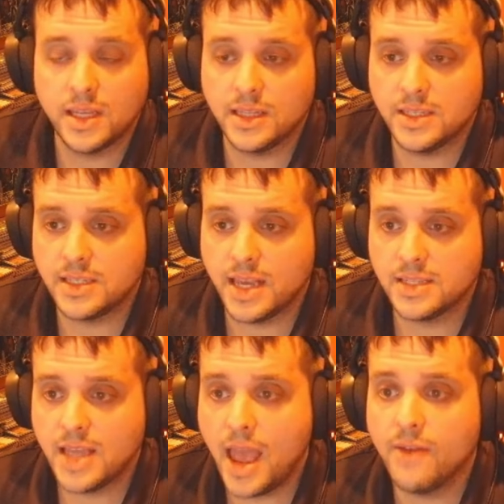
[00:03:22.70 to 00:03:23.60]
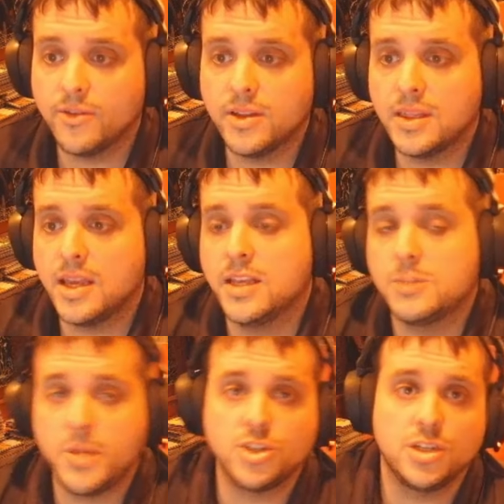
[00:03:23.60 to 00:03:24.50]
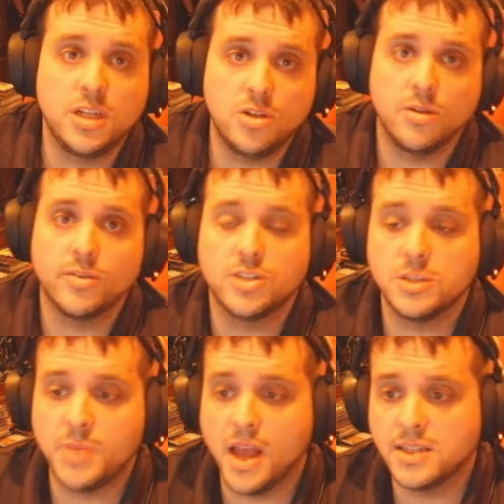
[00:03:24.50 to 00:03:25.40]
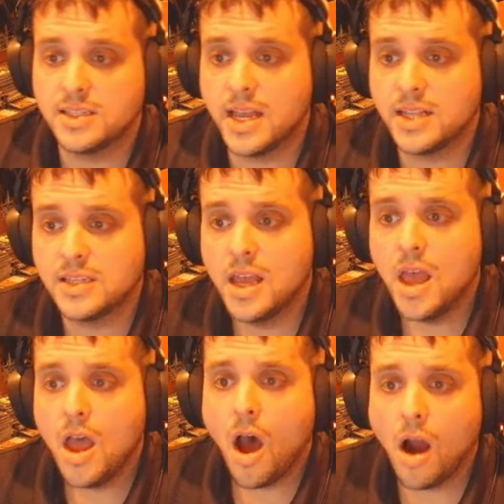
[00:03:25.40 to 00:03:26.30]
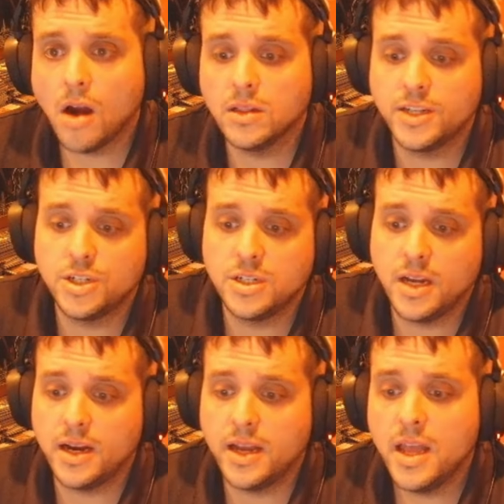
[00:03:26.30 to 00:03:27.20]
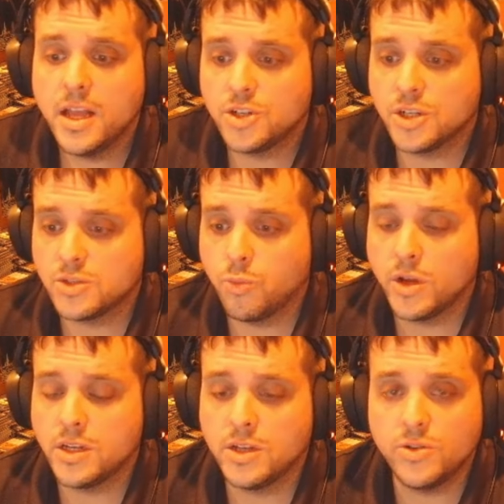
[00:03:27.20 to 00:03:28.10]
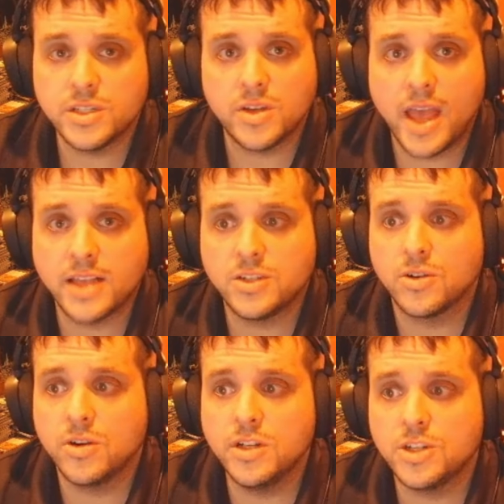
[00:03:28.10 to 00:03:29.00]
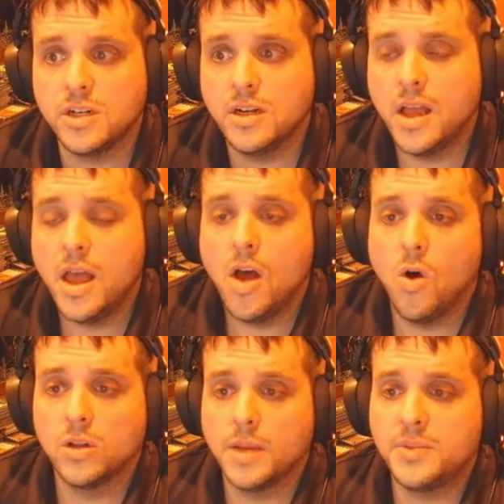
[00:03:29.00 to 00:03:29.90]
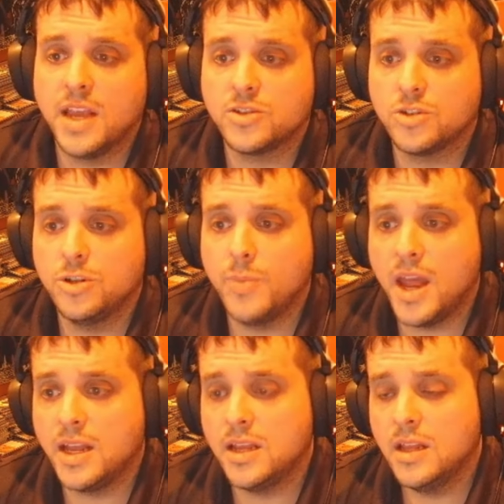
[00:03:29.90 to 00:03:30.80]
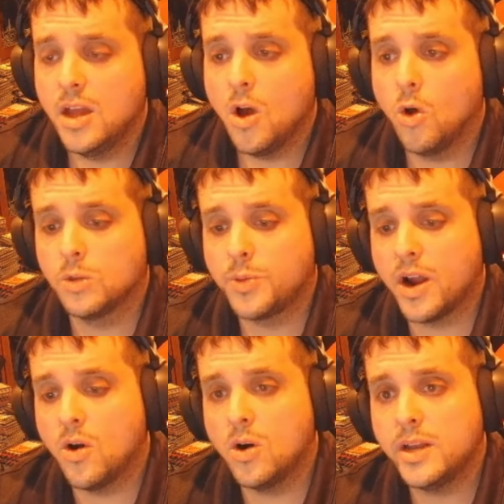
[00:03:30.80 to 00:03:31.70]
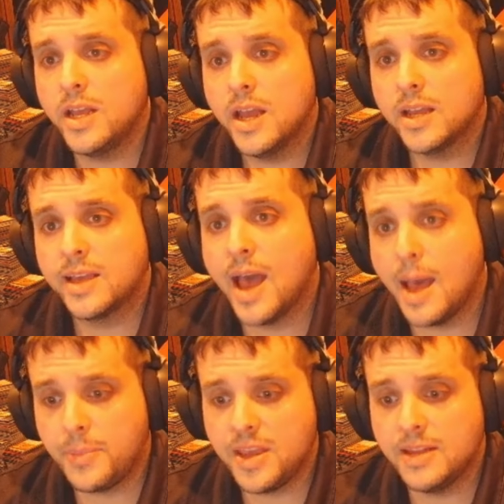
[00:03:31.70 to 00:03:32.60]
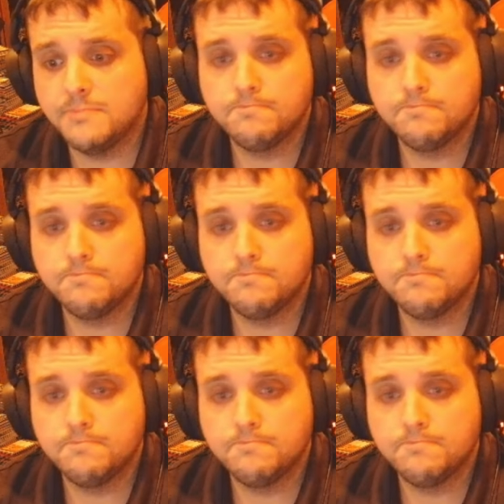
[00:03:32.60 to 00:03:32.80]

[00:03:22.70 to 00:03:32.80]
these days. Everything, especially in Universes Beyond sets, are legendary. Just what you do is you cast your creature, hold up the extra 2 mana, hold priority, copy it.